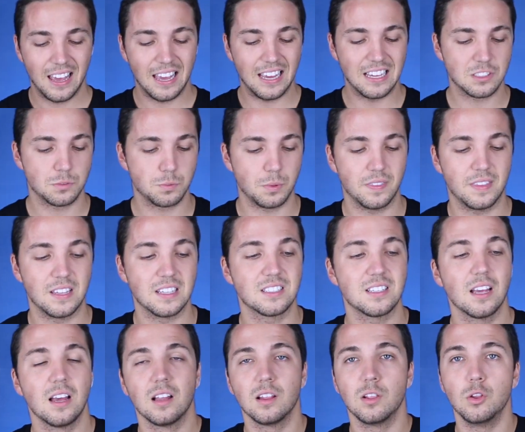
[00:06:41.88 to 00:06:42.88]
is with
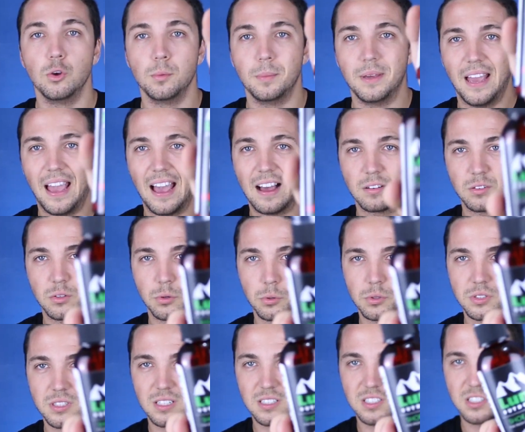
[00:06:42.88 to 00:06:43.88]
this Lumi
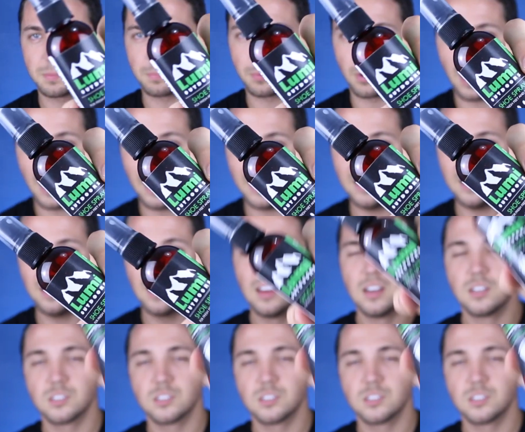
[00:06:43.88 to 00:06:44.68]
Outdoors spray.